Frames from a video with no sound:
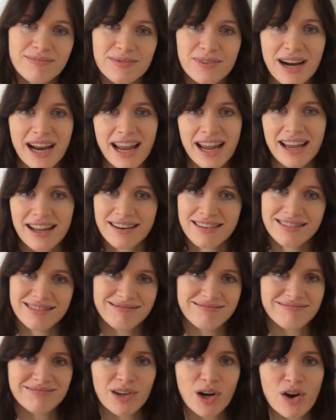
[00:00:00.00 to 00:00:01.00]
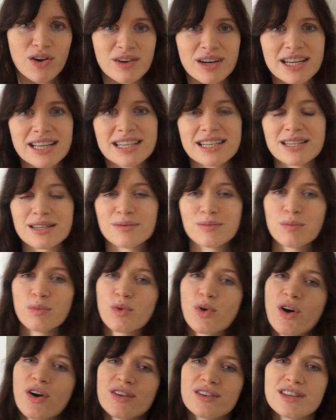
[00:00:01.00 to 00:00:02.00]
red and orange and
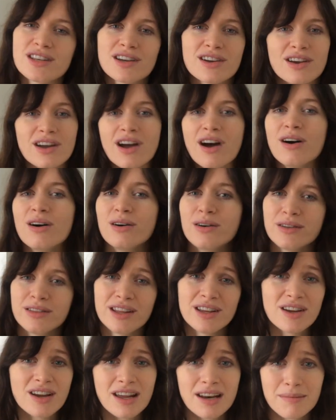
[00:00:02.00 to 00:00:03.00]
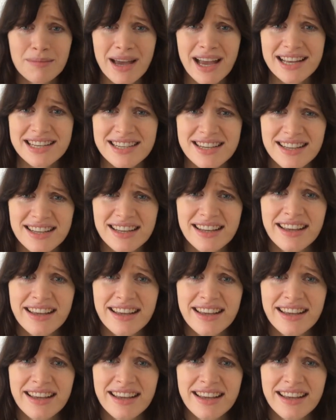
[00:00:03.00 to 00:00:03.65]
bronze and gold that you can imagine.